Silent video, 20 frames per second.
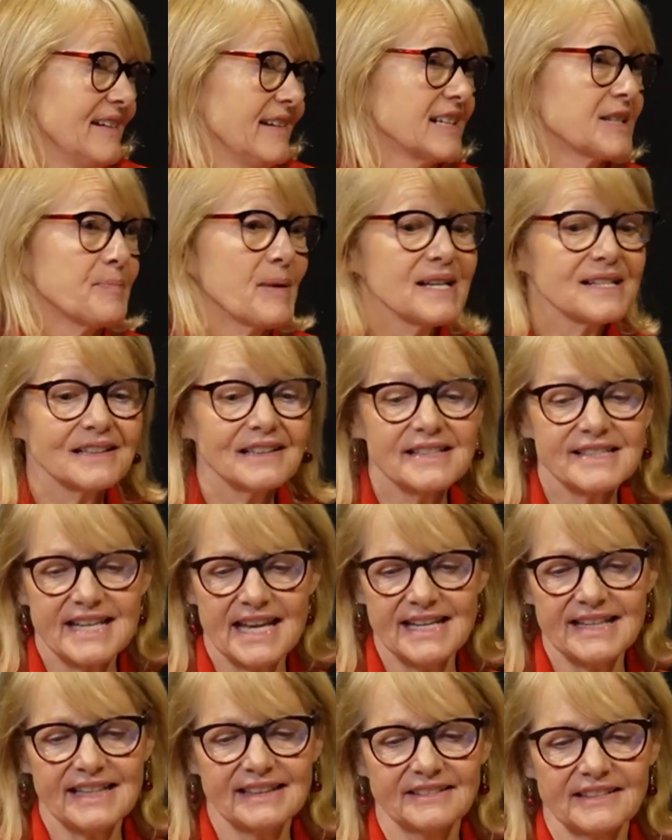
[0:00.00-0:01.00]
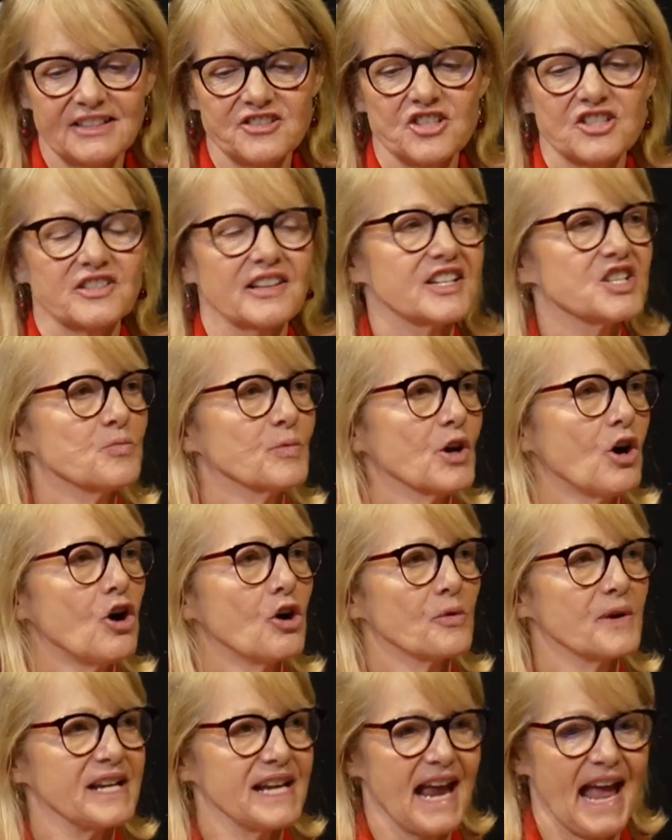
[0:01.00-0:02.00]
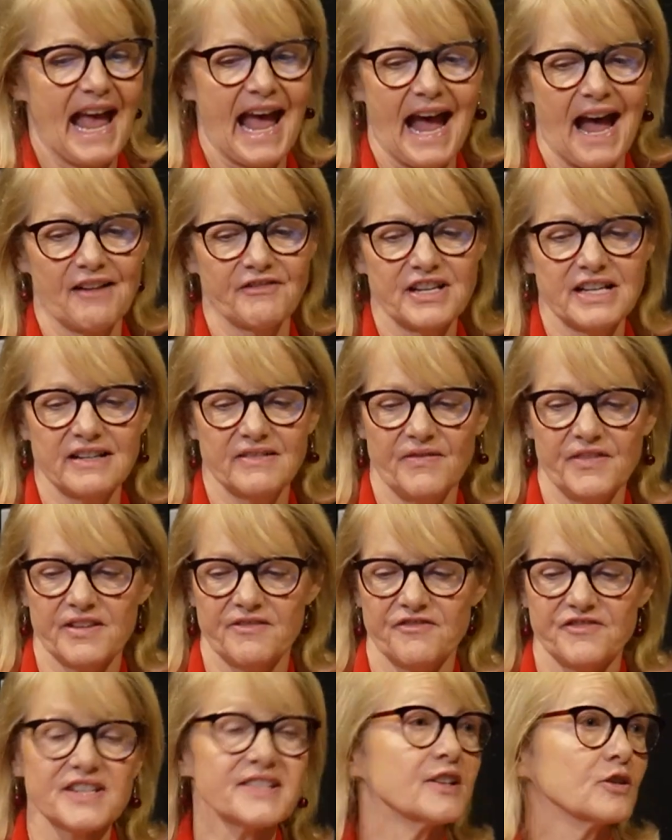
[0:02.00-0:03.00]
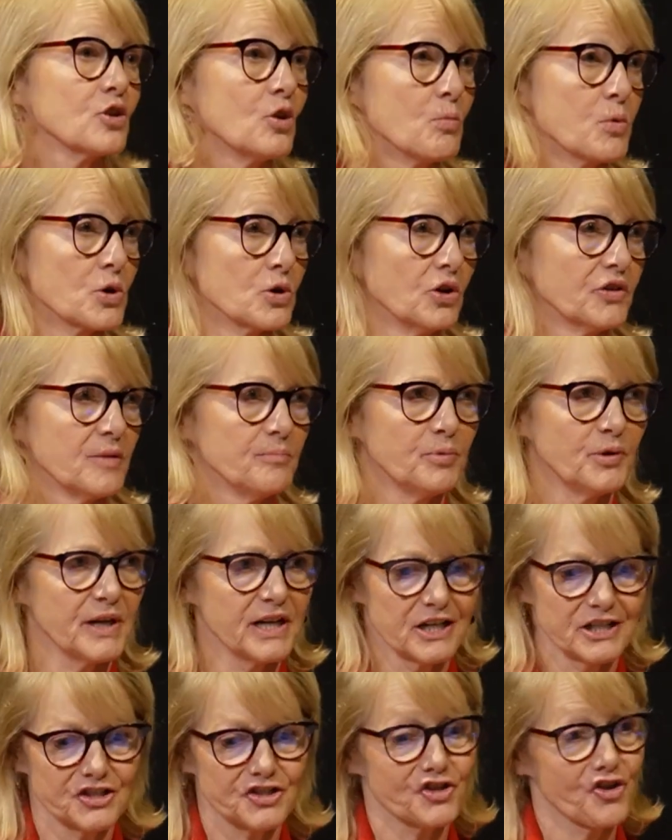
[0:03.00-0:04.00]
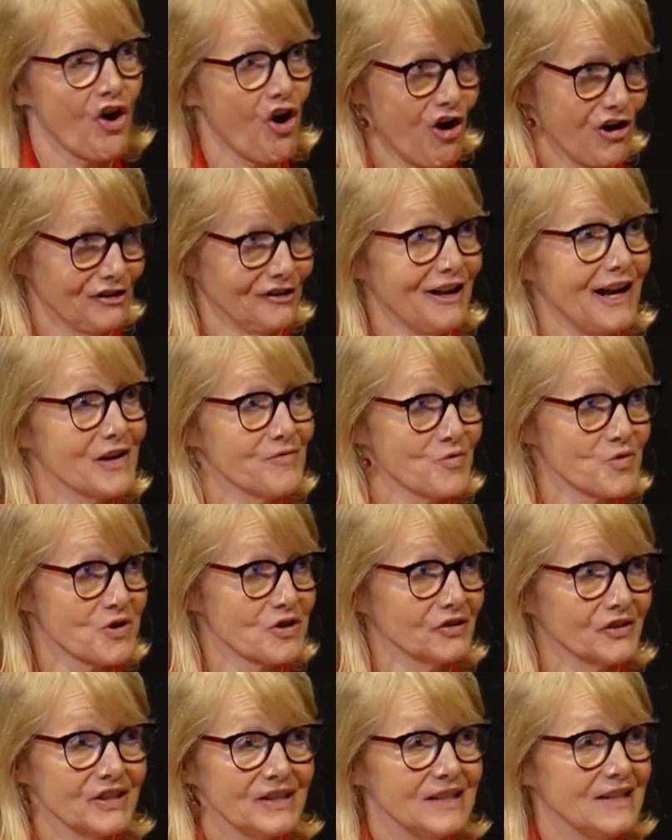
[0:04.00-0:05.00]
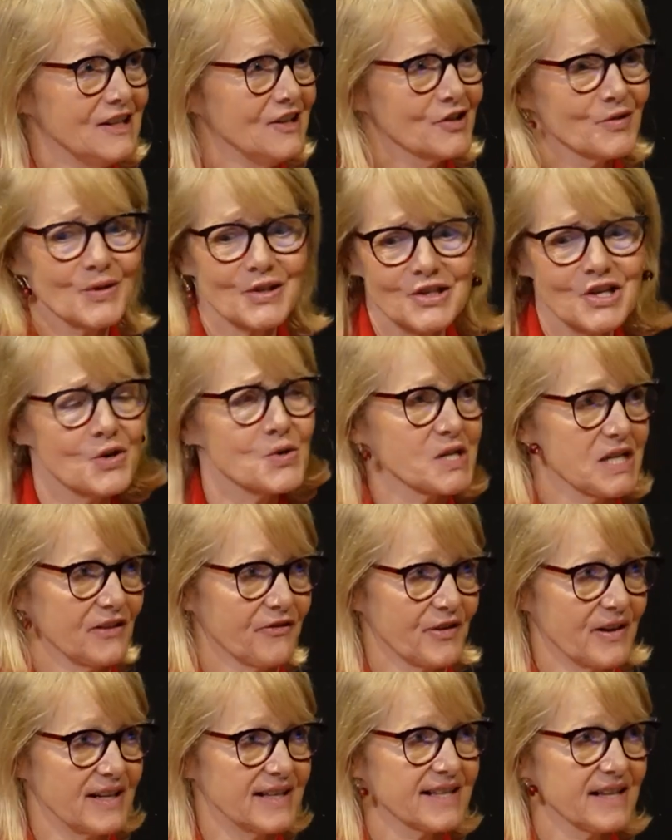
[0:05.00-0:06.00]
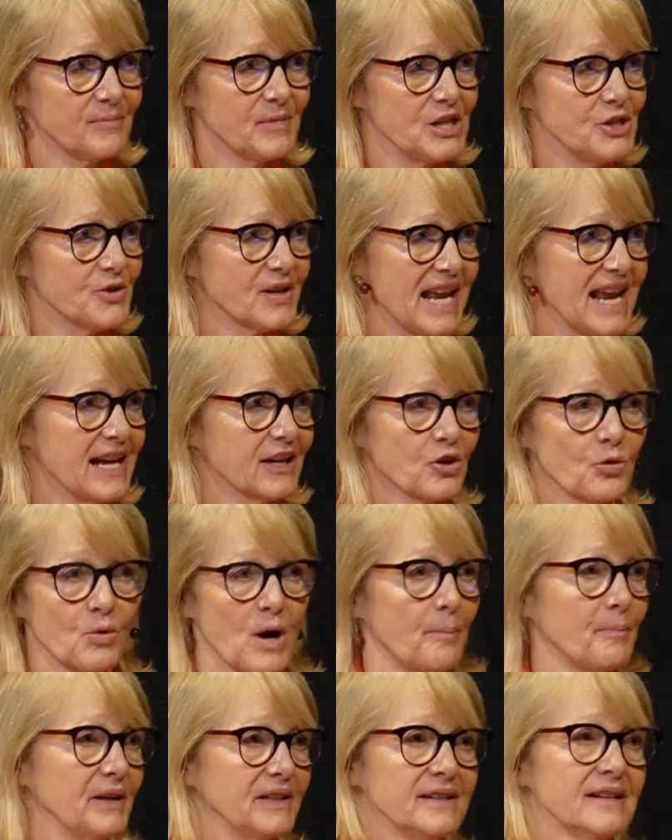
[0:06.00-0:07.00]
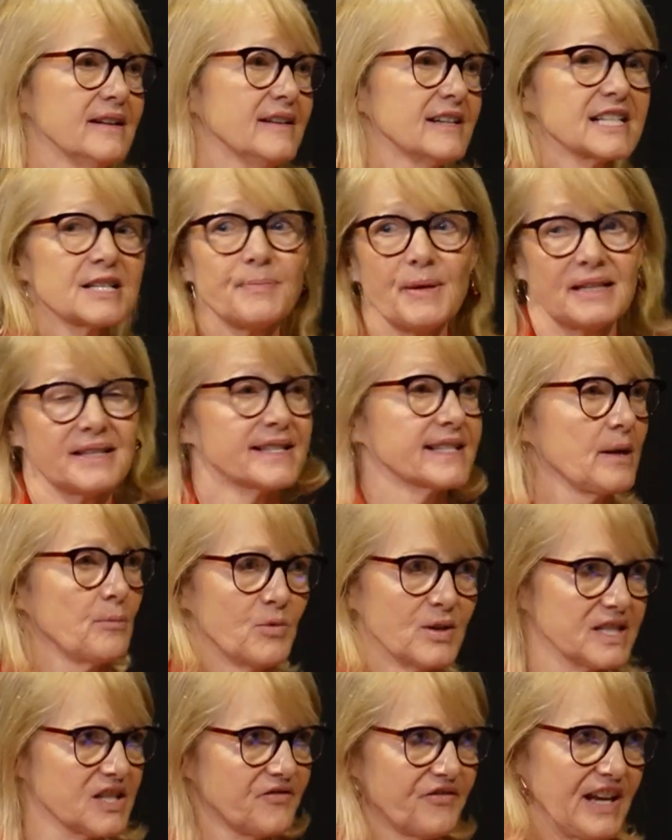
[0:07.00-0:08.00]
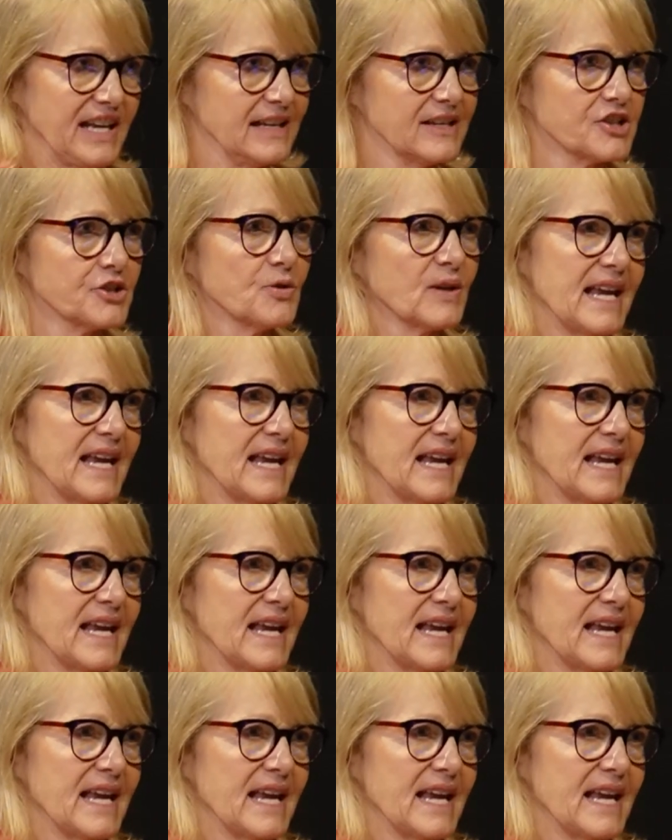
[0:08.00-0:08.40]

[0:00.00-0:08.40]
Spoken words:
It's basically taking legislation we already have in the physical world and putting it into the online world. So it's no difference. I mean, you can't go up and spit in someone's face.